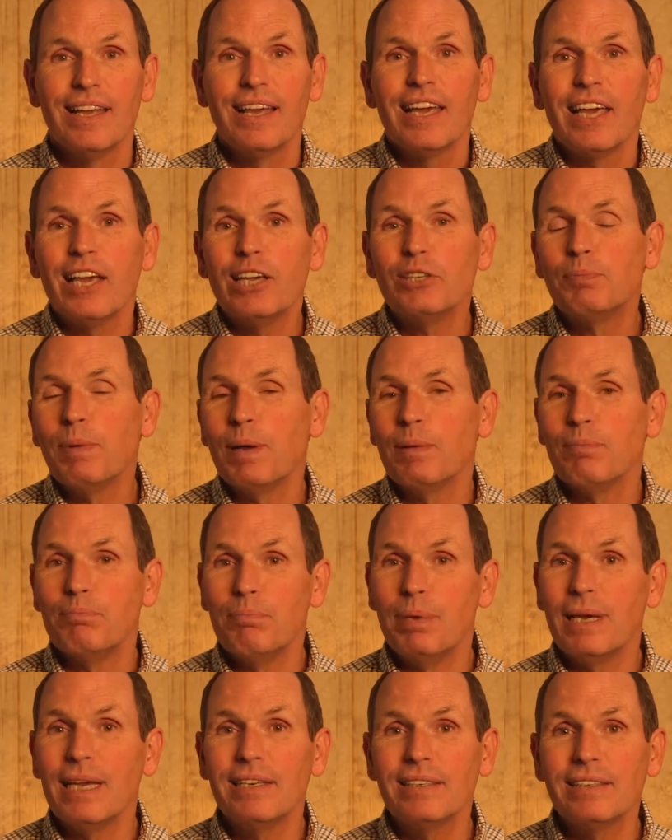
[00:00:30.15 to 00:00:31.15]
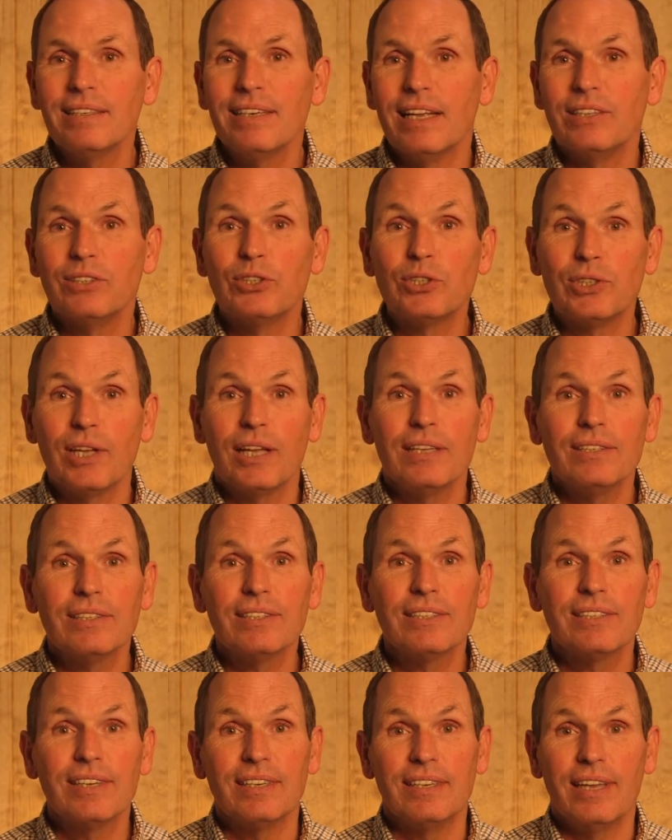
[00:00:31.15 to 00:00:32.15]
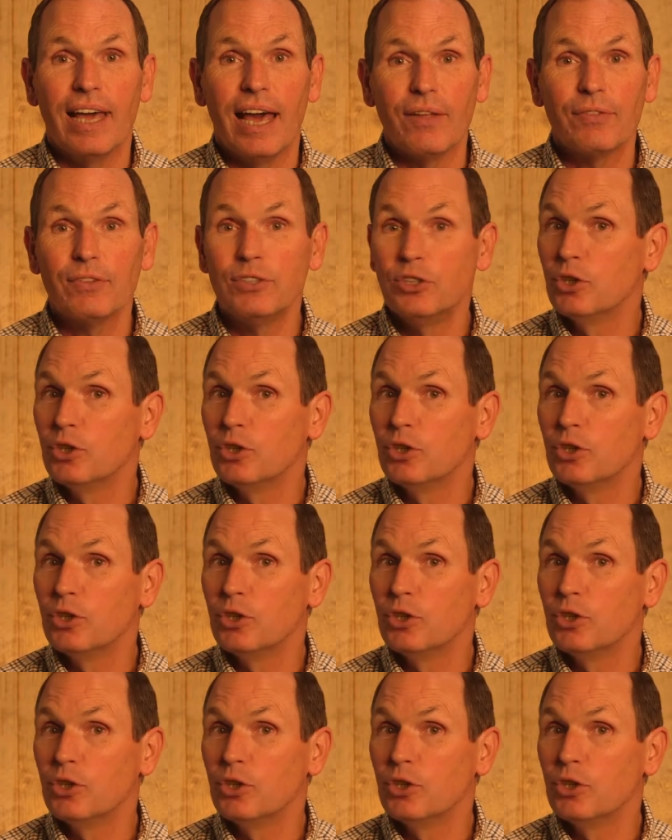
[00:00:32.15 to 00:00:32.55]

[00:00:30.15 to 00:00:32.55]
He's been beaten and sentenced to death,